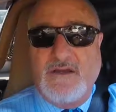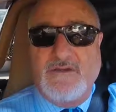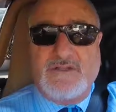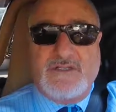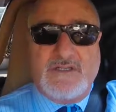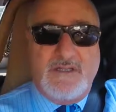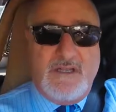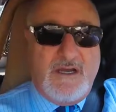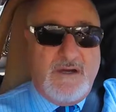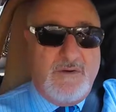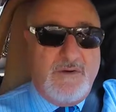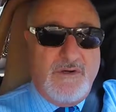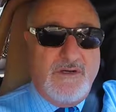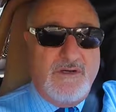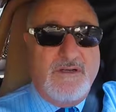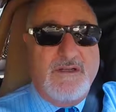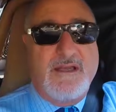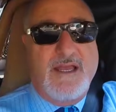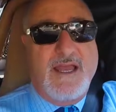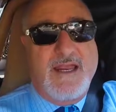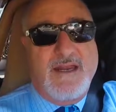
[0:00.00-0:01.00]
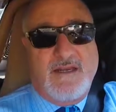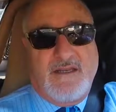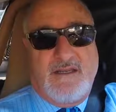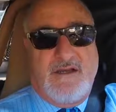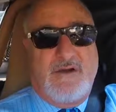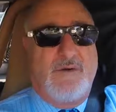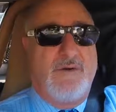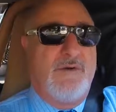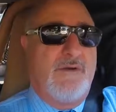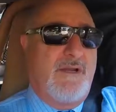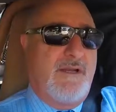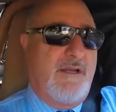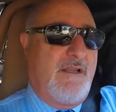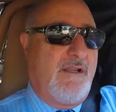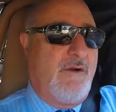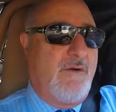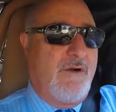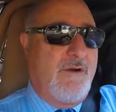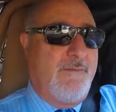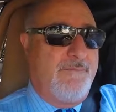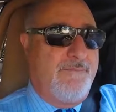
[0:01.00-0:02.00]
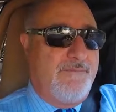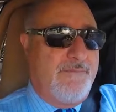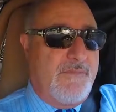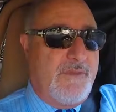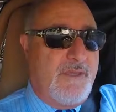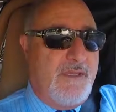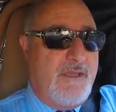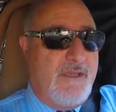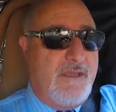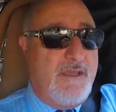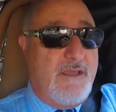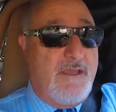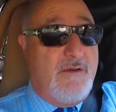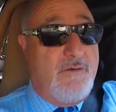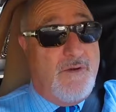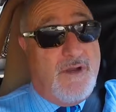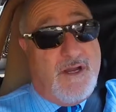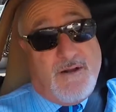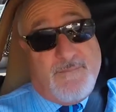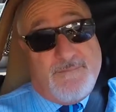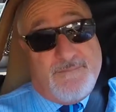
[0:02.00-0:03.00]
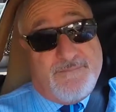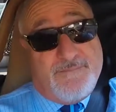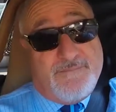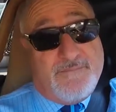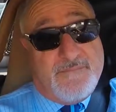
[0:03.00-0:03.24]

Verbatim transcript: goes lower and lower and lower. Well,